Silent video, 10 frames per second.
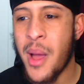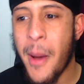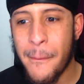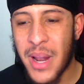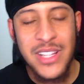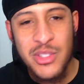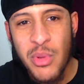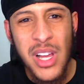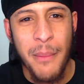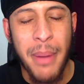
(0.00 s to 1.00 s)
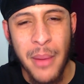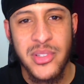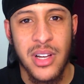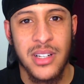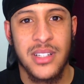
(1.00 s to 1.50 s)
like, it's more like a pop
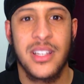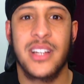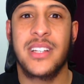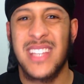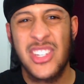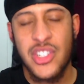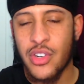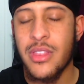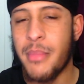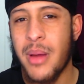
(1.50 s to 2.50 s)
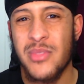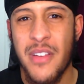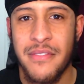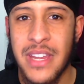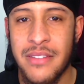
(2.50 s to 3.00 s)
song. Like, as you saw in the bottom, like,
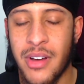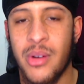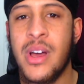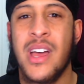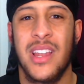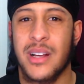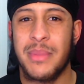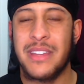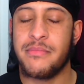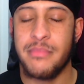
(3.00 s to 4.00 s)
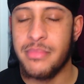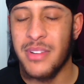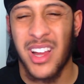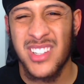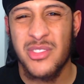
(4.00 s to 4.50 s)
Vivo. Like, I believe, like,
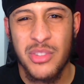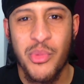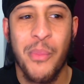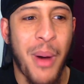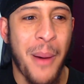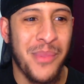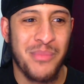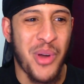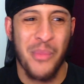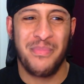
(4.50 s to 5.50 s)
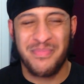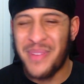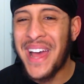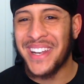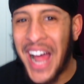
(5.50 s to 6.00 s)
it's just more pop, but, bro,
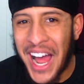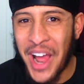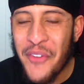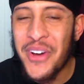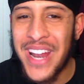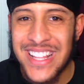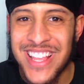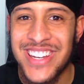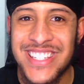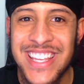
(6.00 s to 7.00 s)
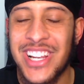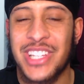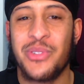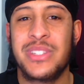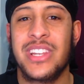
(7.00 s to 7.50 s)
bad. I thought that sounded sick. Like, it
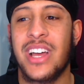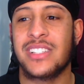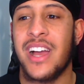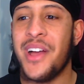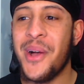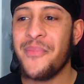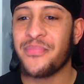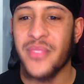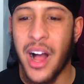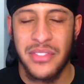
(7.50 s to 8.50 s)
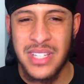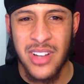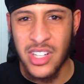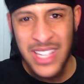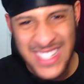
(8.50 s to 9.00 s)
wasn't, like, obviously,
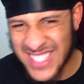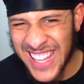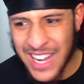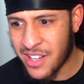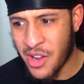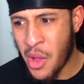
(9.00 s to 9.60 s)
like, insane